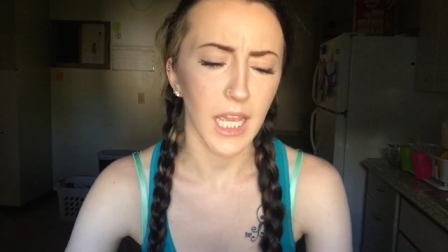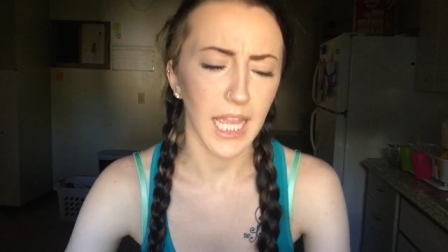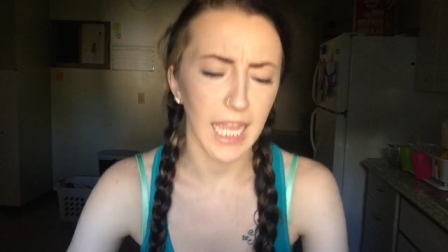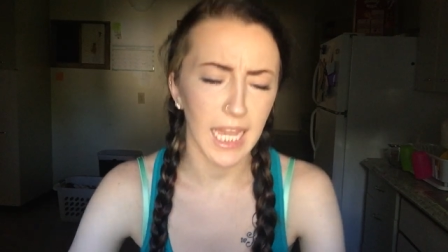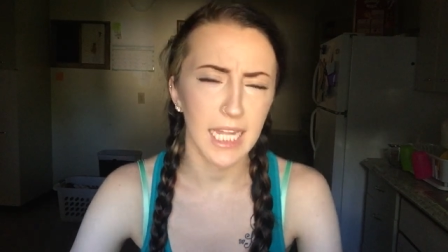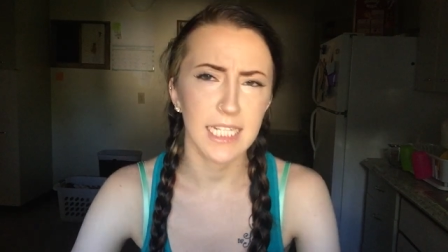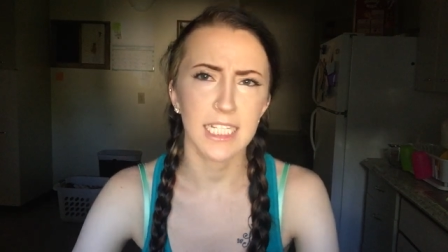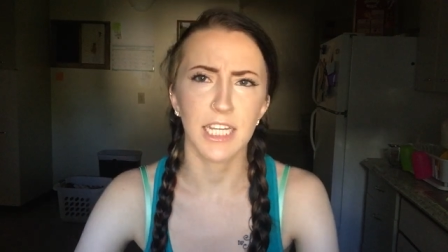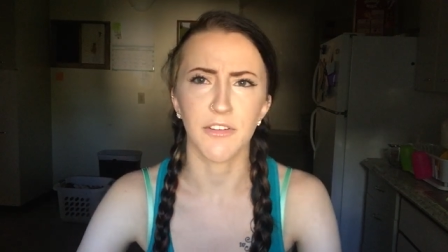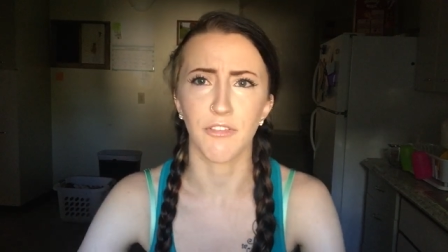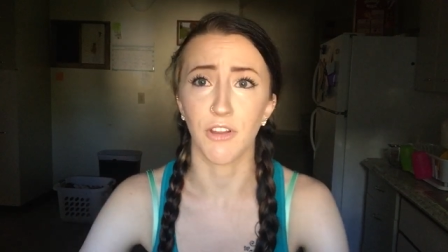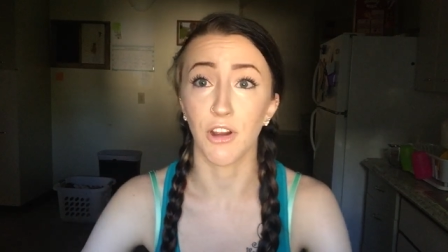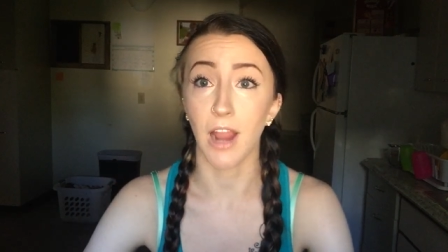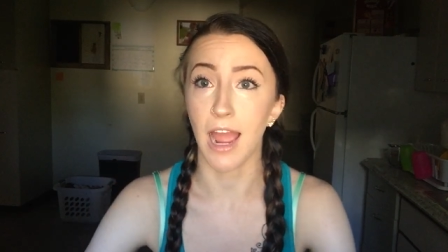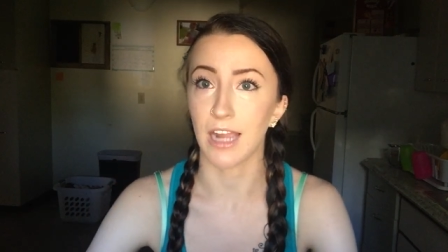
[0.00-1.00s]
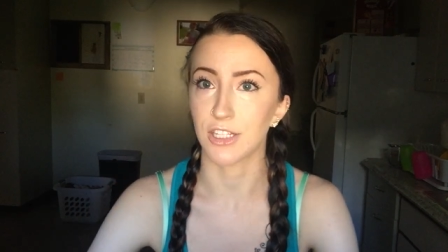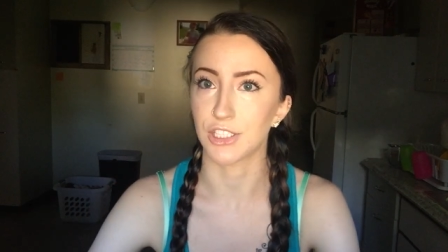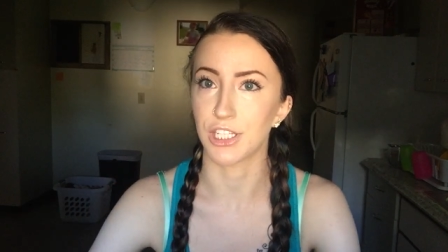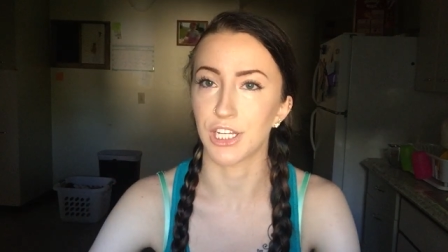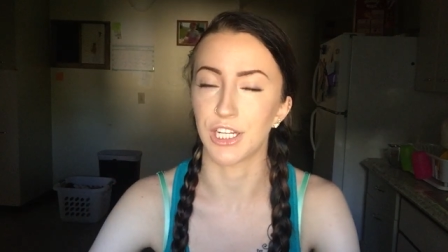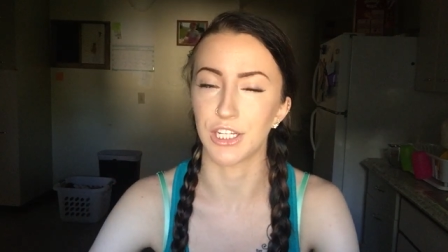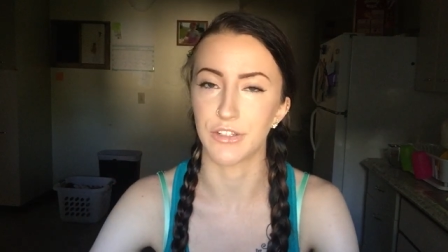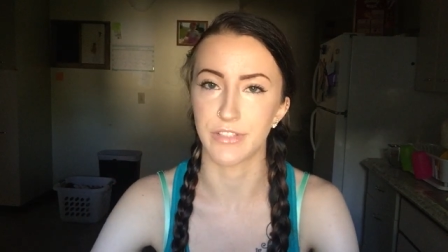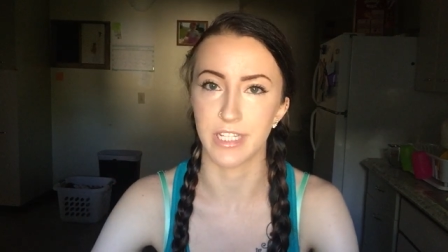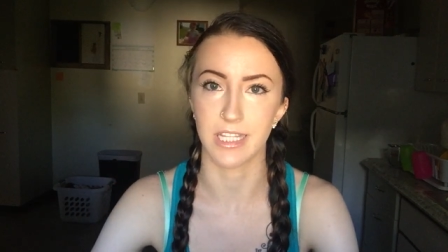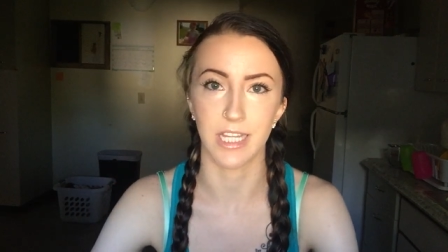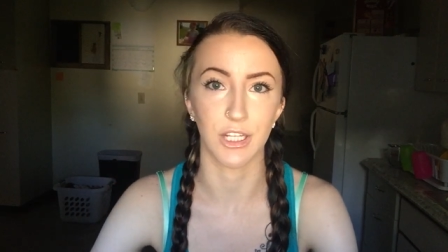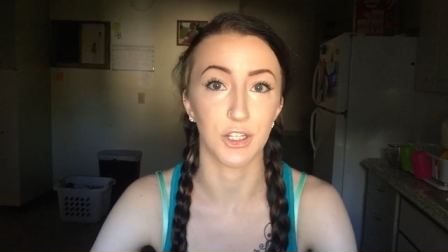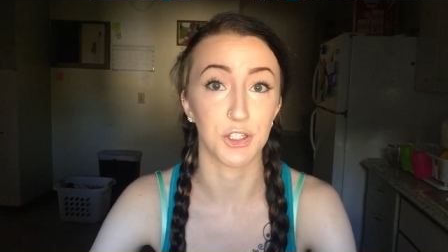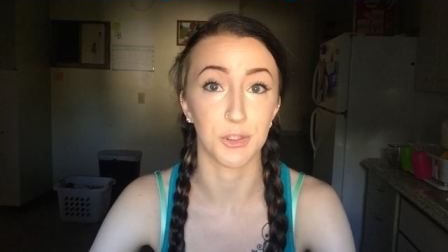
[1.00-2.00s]
And if you're actually going to use it,
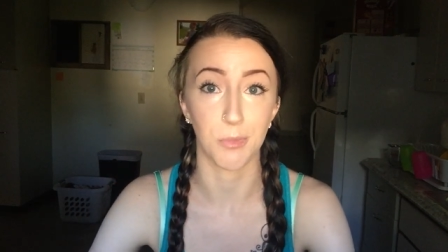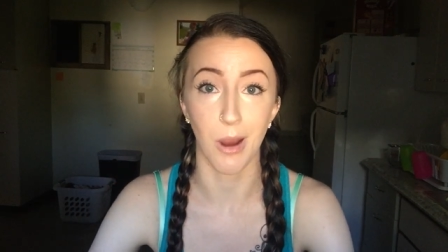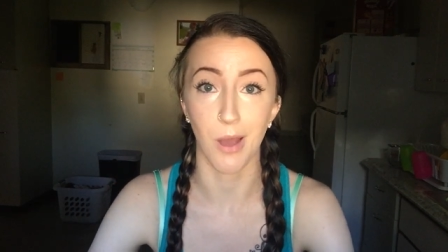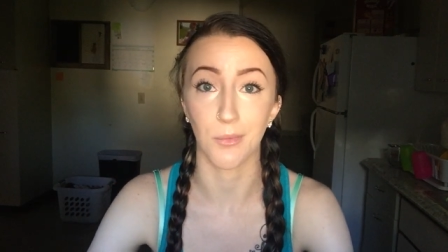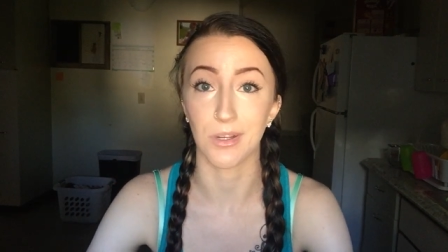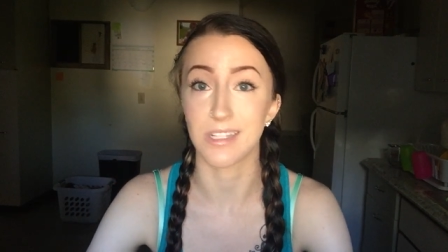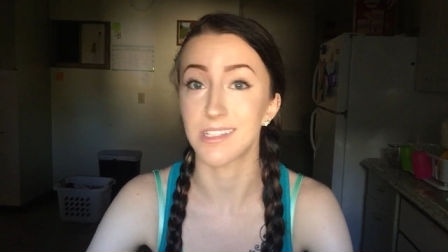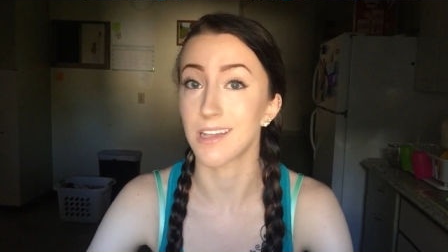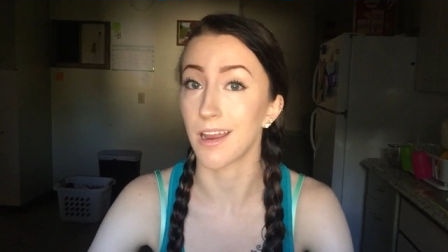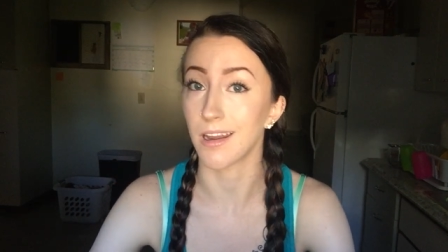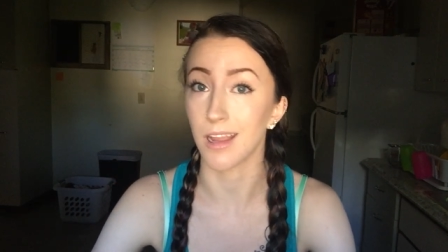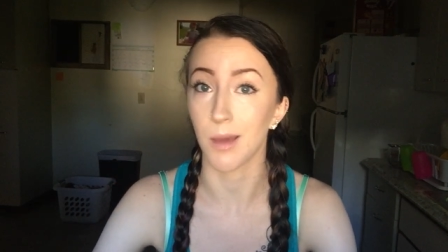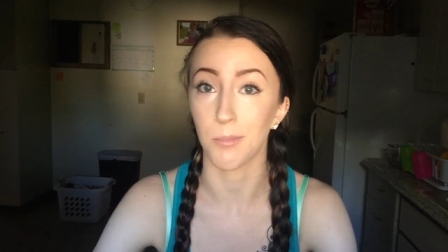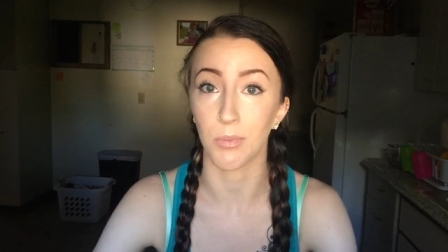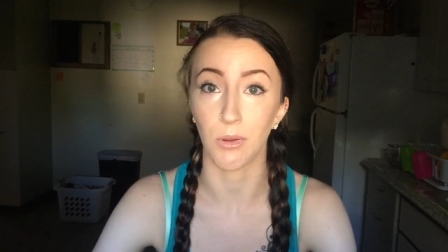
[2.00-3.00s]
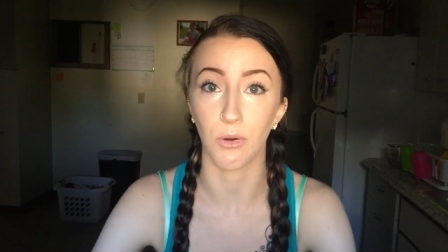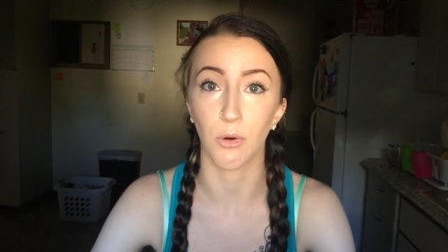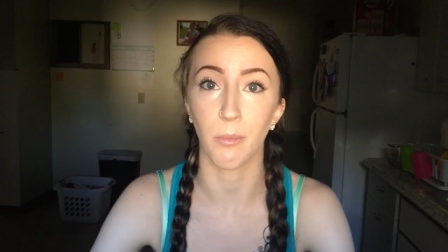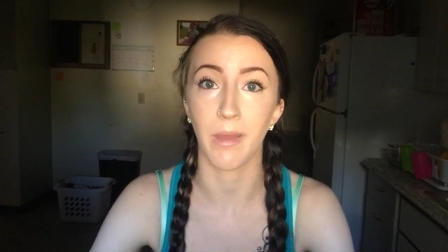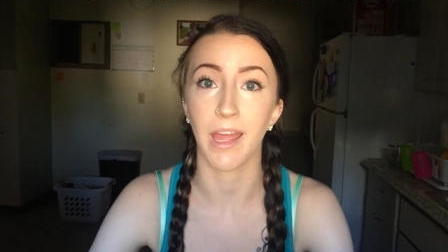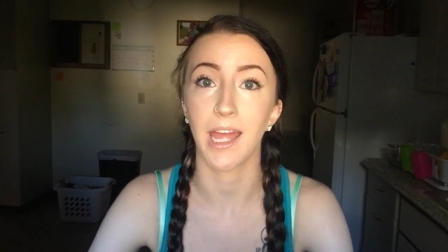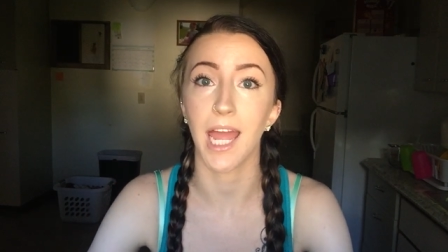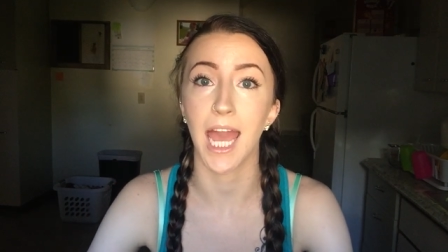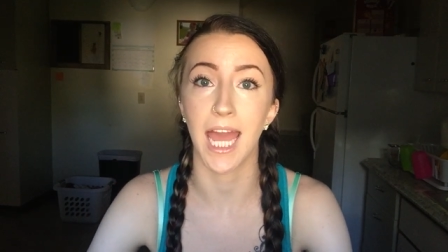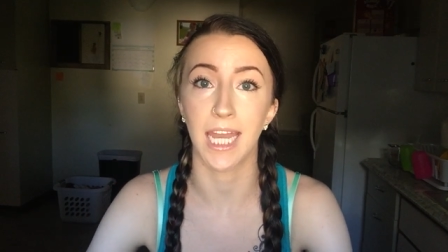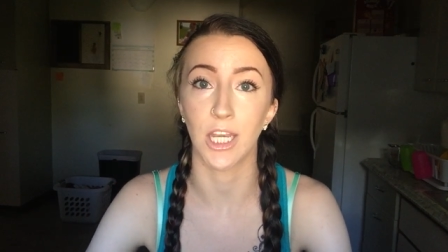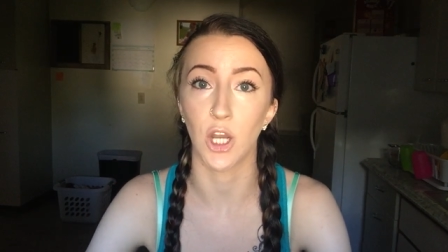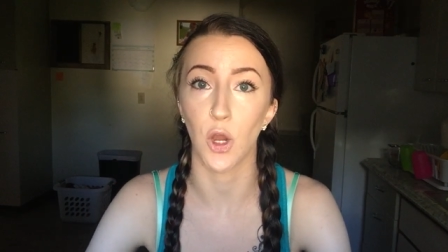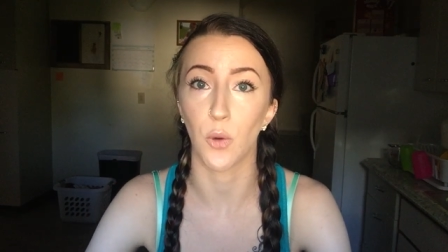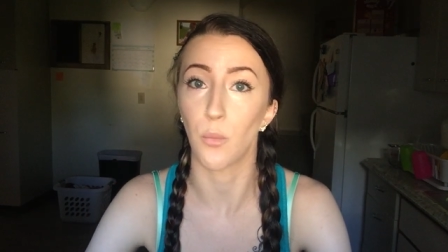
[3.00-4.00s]
then you should probably study up a little bit
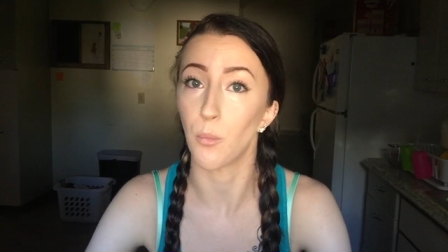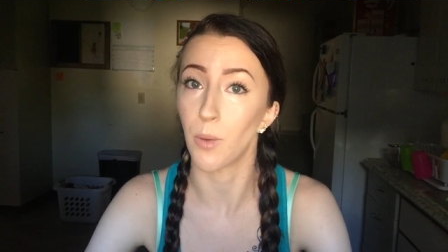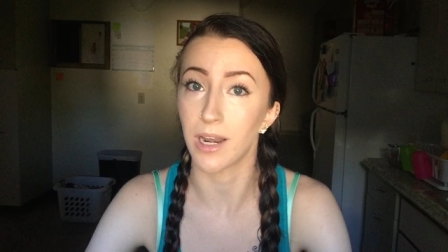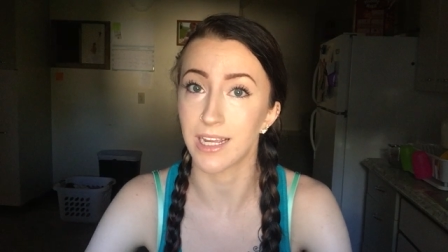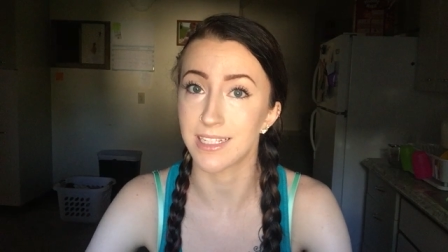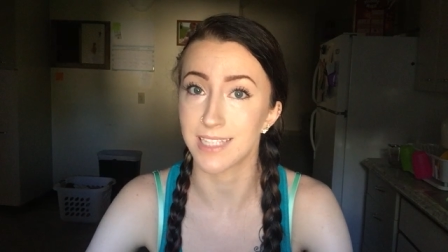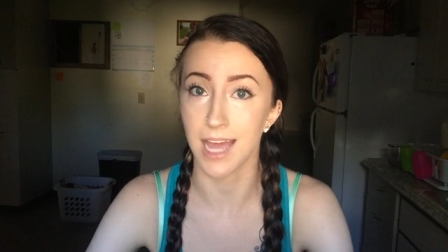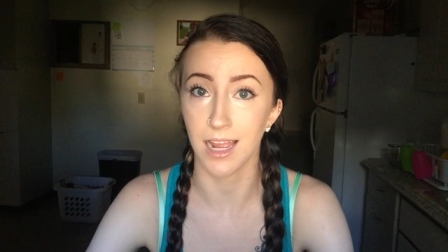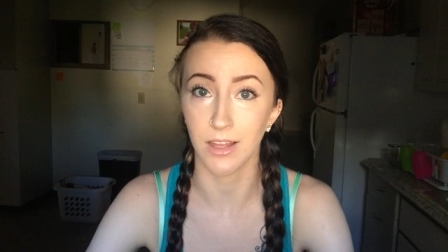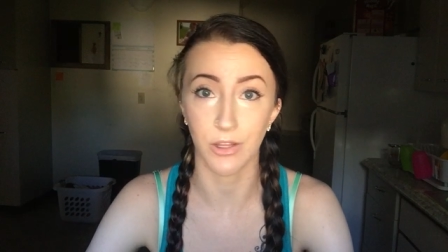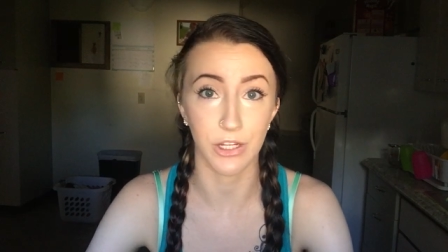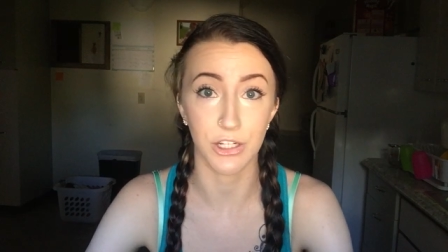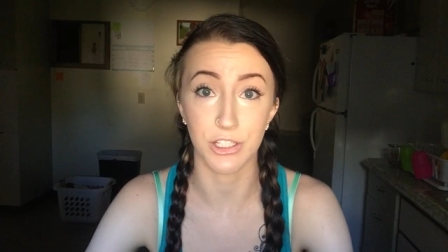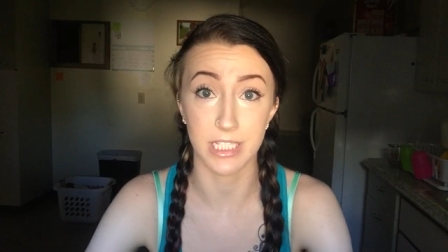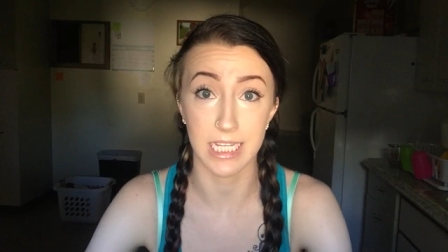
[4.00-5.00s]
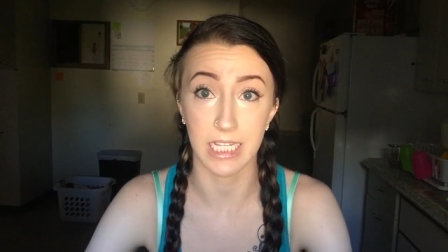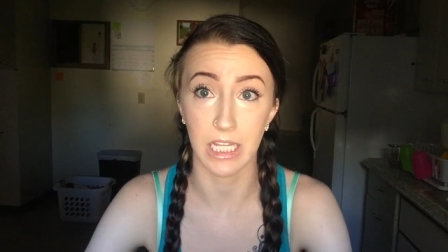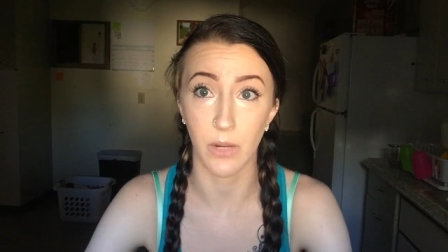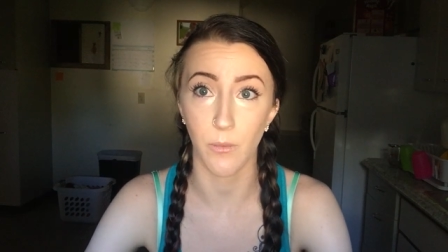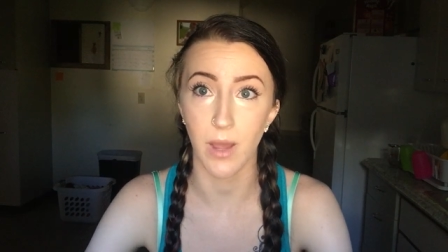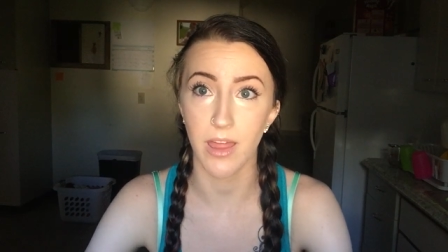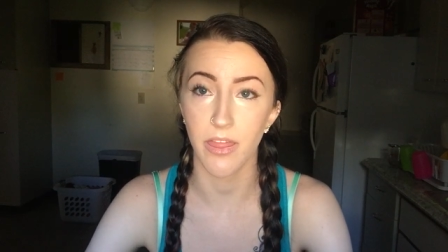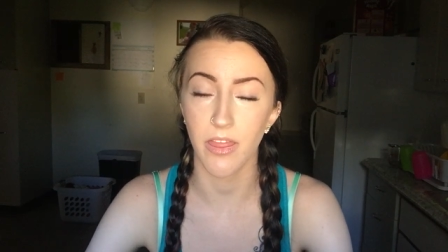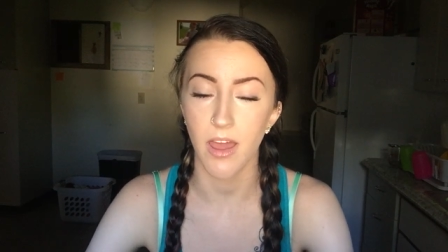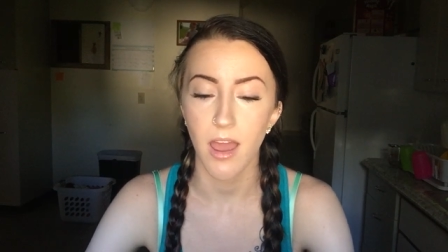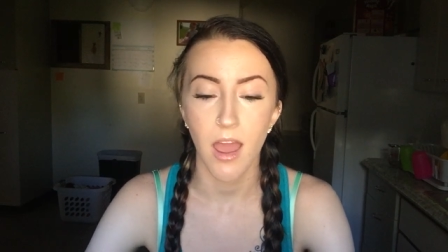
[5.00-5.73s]
and know what exactly you're dealing with.